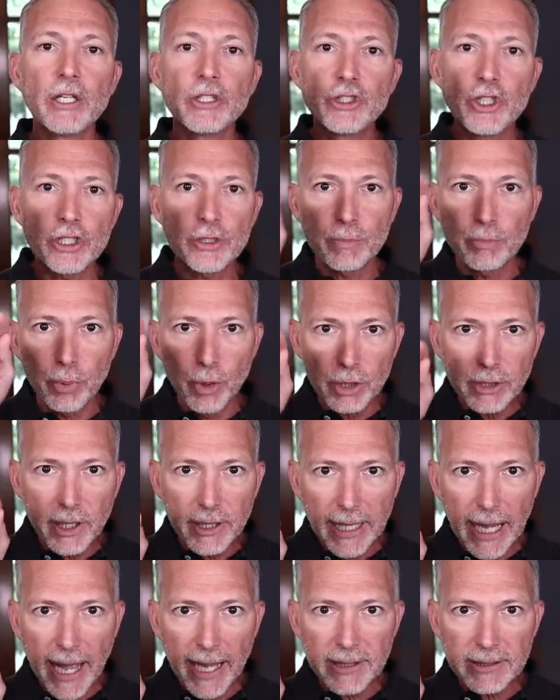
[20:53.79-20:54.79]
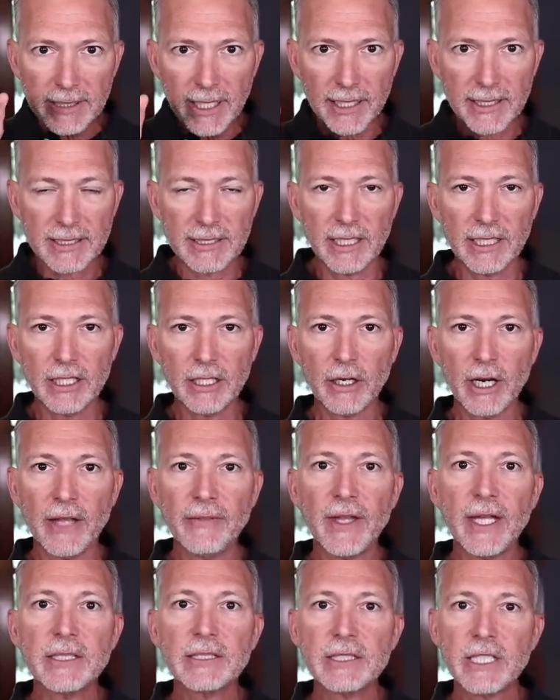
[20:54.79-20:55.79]
Just put the context in there
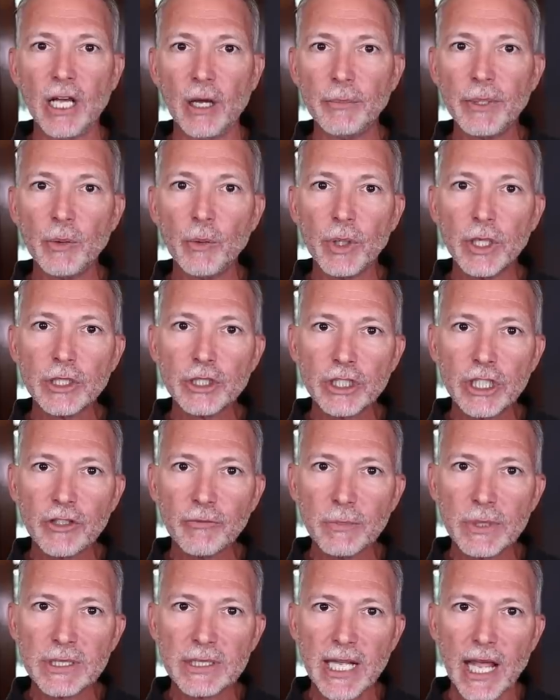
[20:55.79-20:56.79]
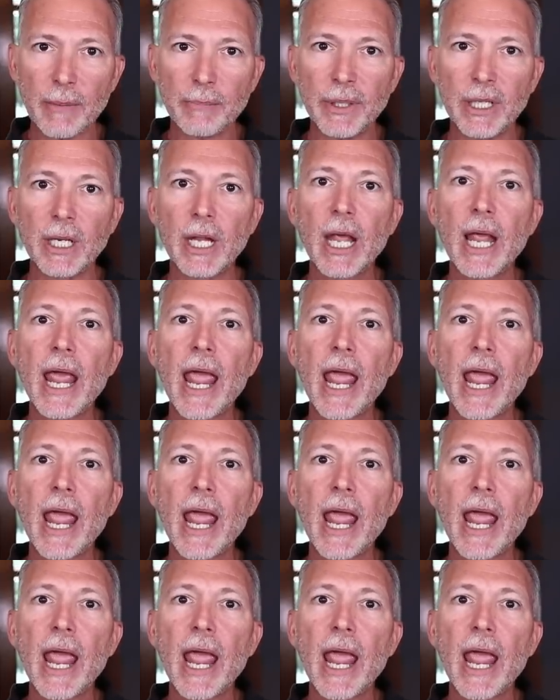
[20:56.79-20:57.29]
and then tell me what achievements happened.